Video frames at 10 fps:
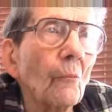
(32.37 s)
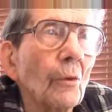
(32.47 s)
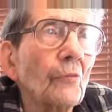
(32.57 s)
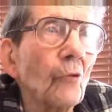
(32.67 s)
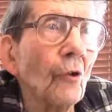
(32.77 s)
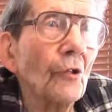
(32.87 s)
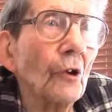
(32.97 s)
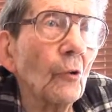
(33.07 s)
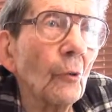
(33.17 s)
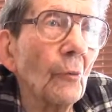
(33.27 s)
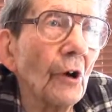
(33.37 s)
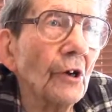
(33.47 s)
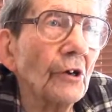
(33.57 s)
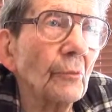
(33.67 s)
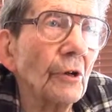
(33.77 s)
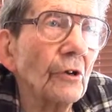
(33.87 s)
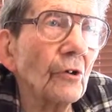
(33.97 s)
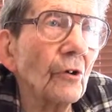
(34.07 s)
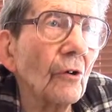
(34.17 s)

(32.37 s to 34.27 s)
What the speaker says: Before they were married, you mean, or?